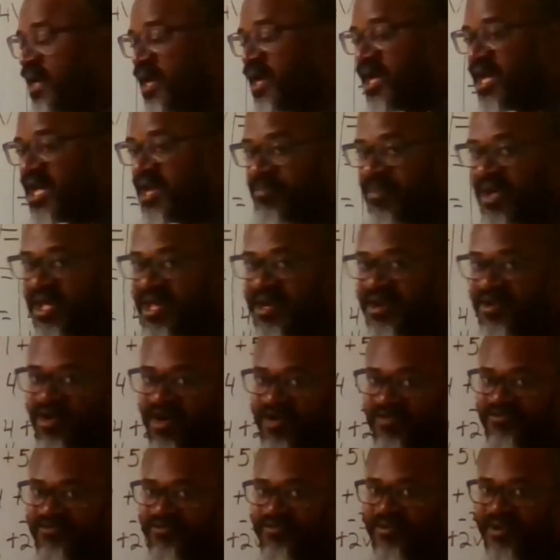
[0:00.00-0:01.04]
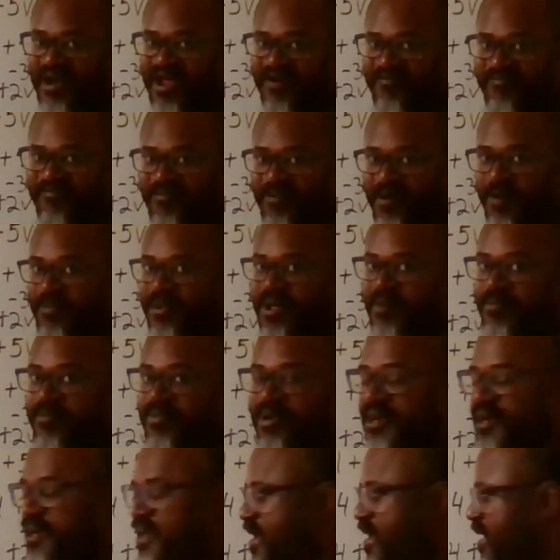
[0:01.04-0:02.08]
And many of you will have problem
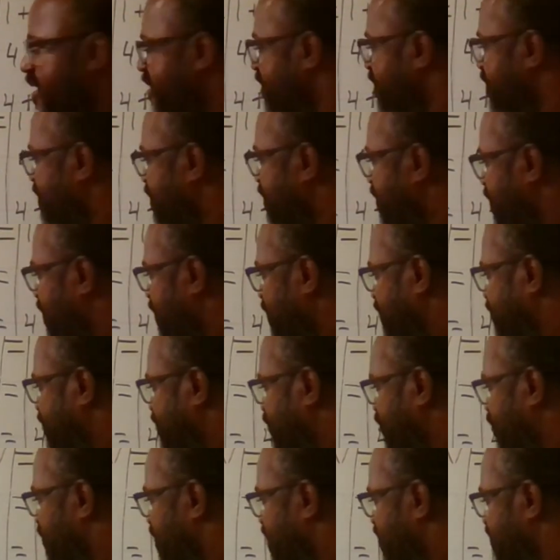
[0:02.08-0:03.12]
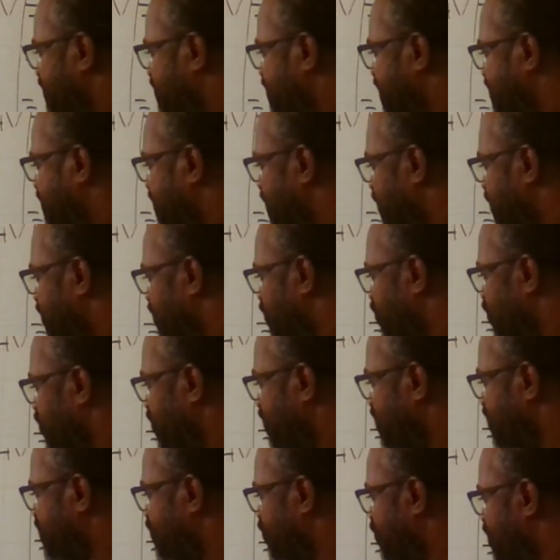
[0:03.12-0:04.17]
with that. So the easiest thing to
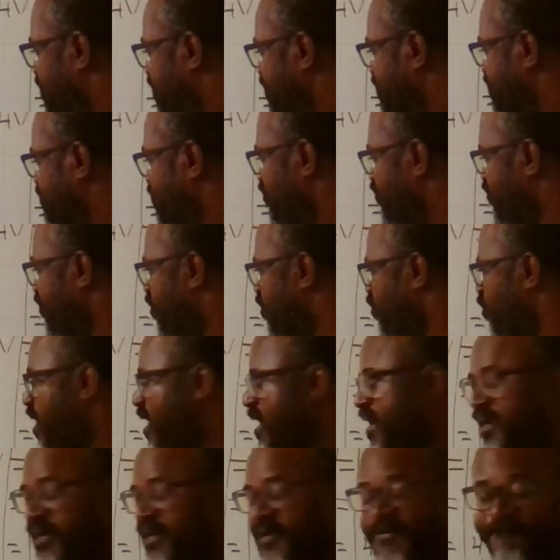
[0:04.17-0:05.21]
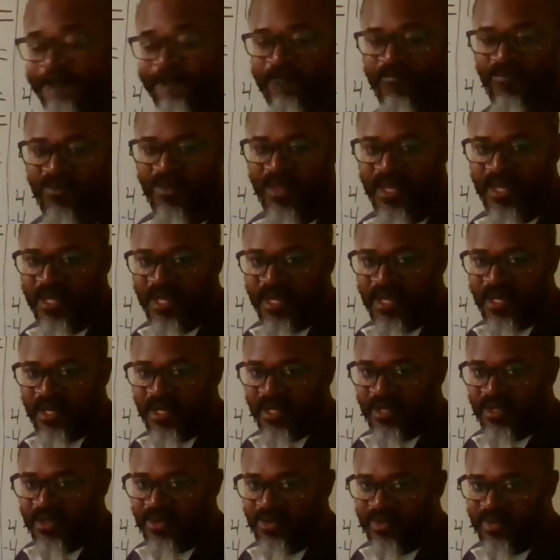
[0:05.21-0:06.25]
do is put this over 1.
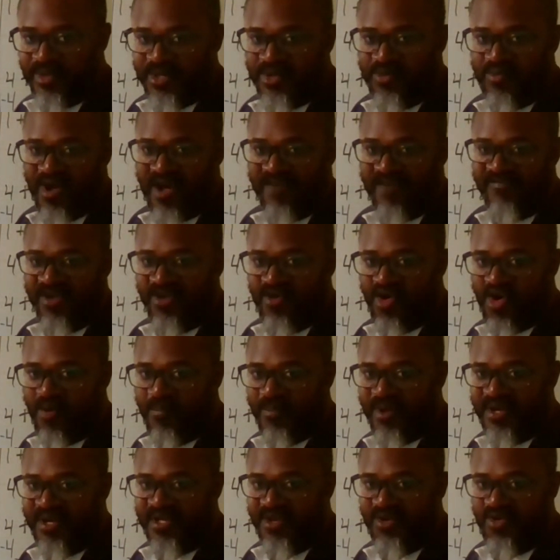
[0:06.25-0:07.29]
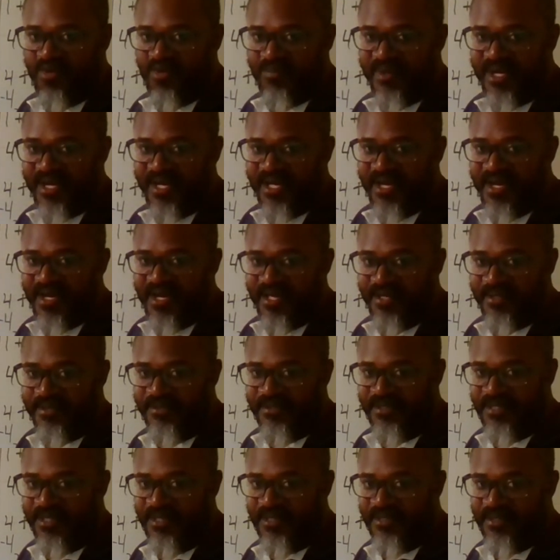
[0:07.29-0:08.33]
You need to have a common denominator.
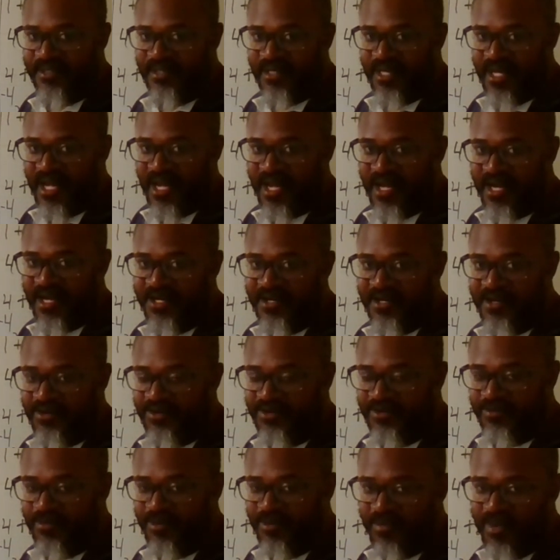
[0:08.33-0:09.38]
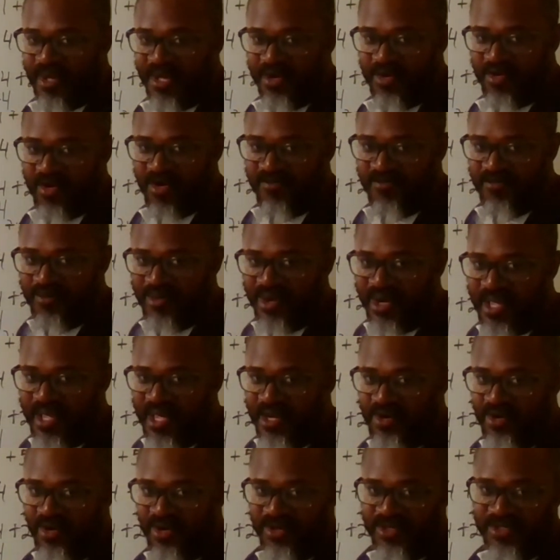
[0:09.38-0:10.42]
I know many of you will
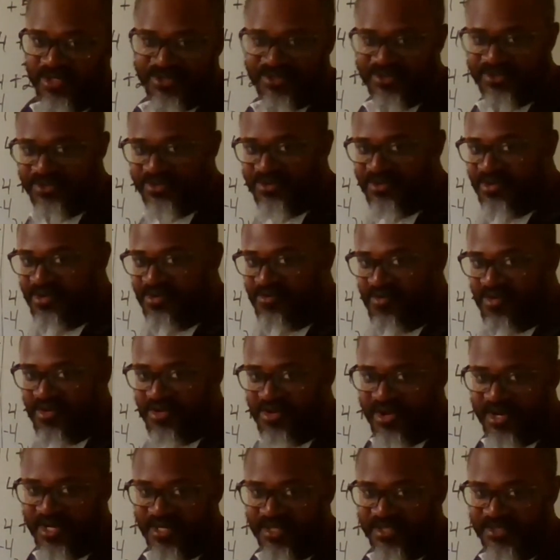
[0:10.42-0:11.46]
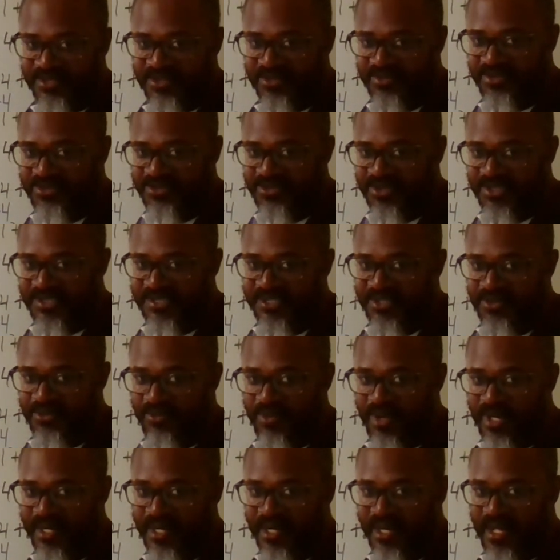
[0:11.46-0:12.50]
get lost, so don't worry. So just see
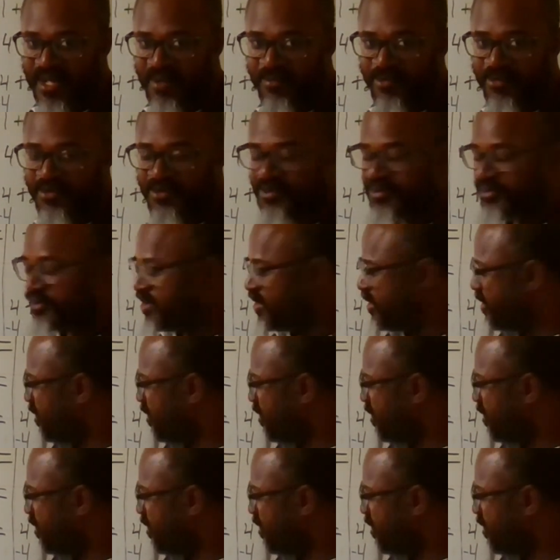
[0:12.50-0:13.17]
what I'm going to do.